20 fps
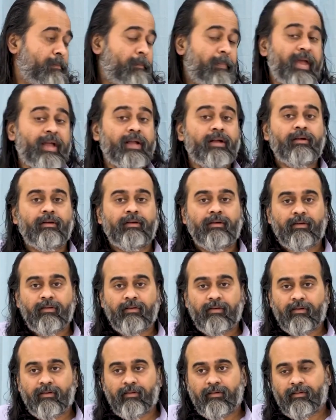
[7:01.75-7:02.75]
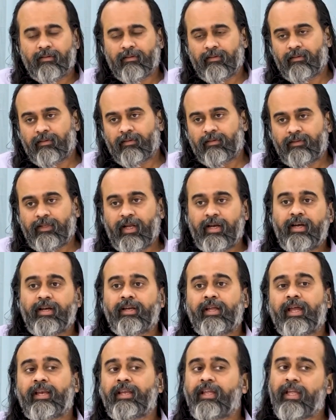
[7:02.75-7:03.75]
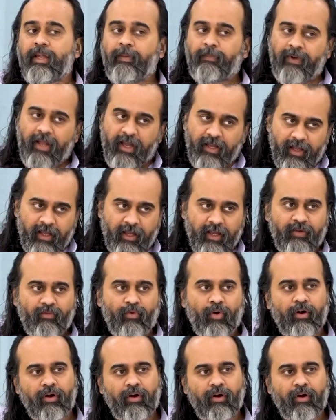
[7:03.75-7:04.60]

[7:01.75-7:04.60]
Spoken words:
big that it can keep taking in